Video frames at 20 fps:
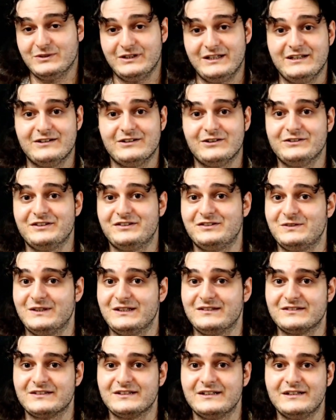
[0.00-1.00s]
here on the
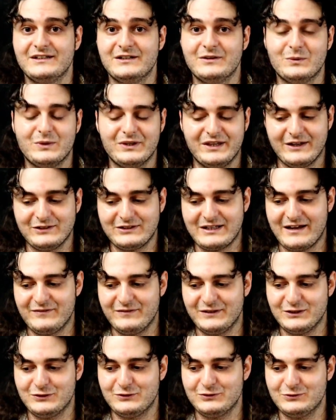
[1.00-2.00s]
strings, without
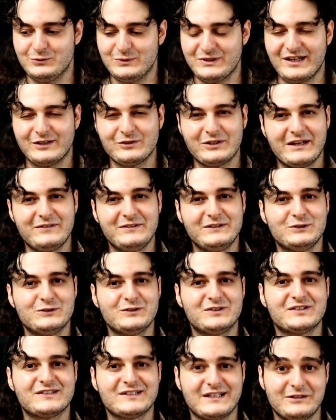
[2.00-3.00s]
having
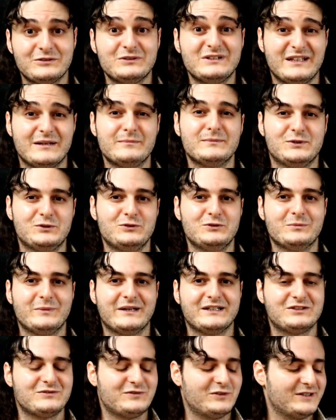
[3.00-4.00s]
to sound them too
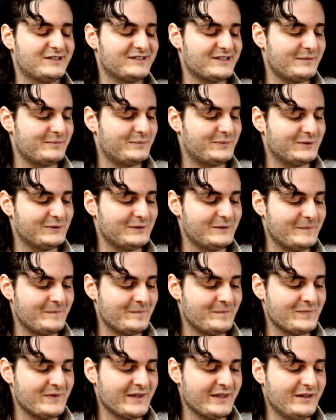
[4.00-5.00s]
much. For example,
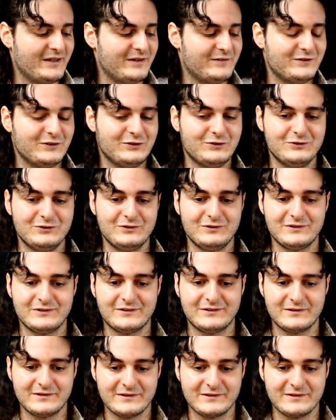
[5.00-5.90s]
if you do,